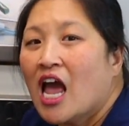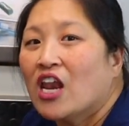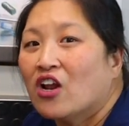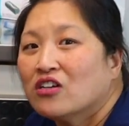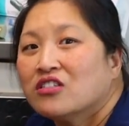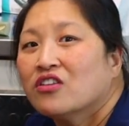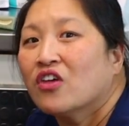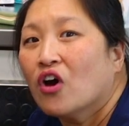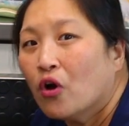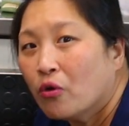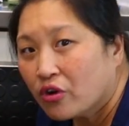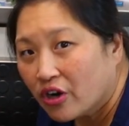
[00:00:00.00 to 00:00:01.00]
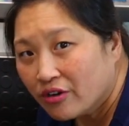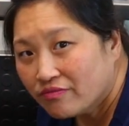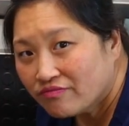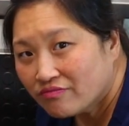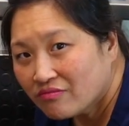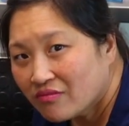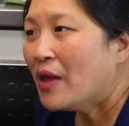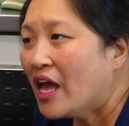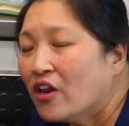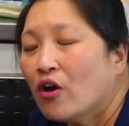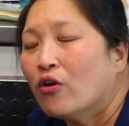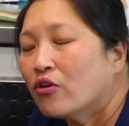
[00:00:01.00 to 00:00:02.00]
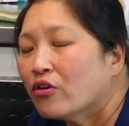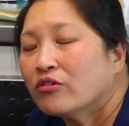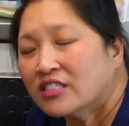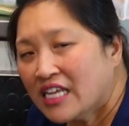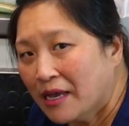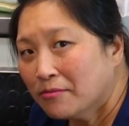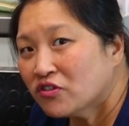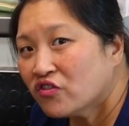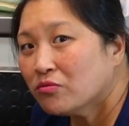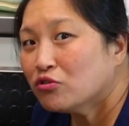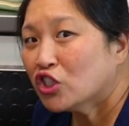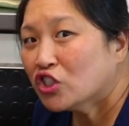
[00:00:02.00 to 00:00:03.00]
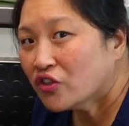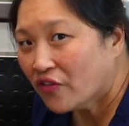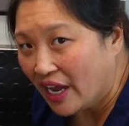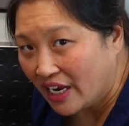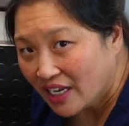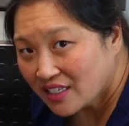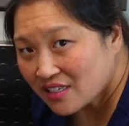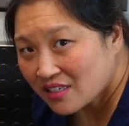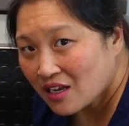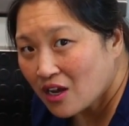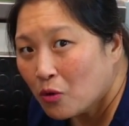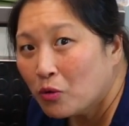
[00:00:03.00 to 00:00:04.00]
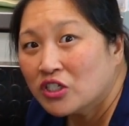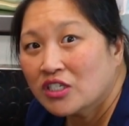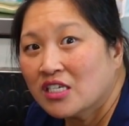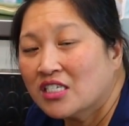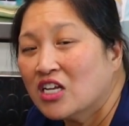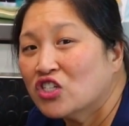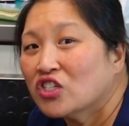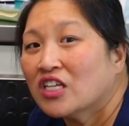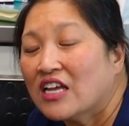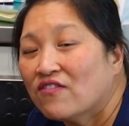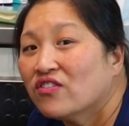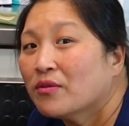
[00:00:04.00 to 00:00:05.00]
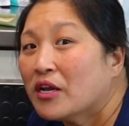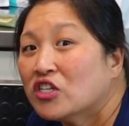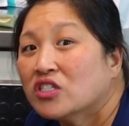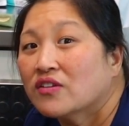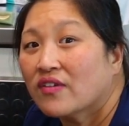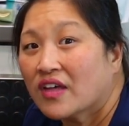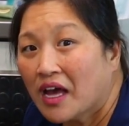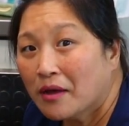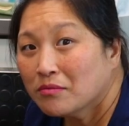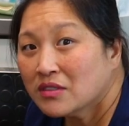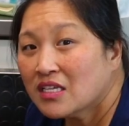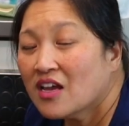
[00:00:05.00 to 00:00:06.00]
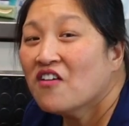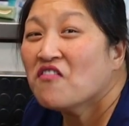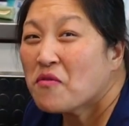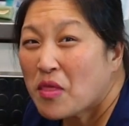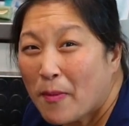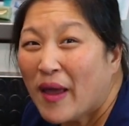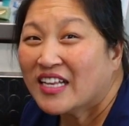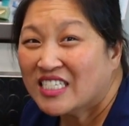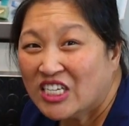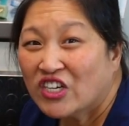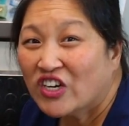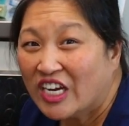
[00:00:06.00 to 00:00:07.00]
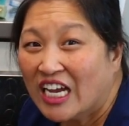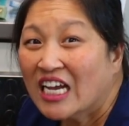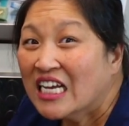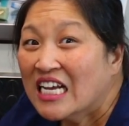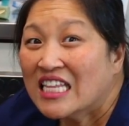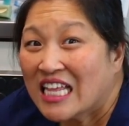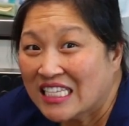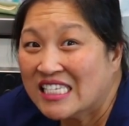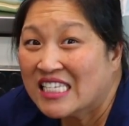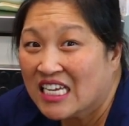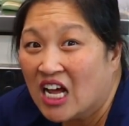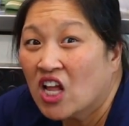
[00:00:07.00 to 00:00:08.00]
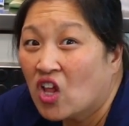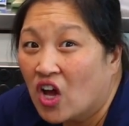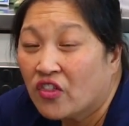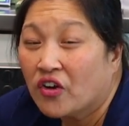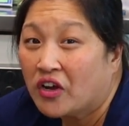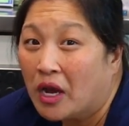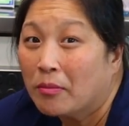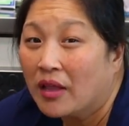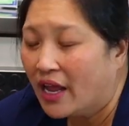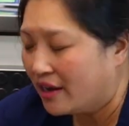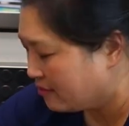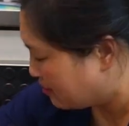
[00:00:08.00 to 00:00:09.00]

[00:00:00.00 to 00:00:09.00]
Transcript: and also the odor. Pet odor stems from gingivitis, which is essentially inflammation of the gums from the bacteria that sit along their gum line.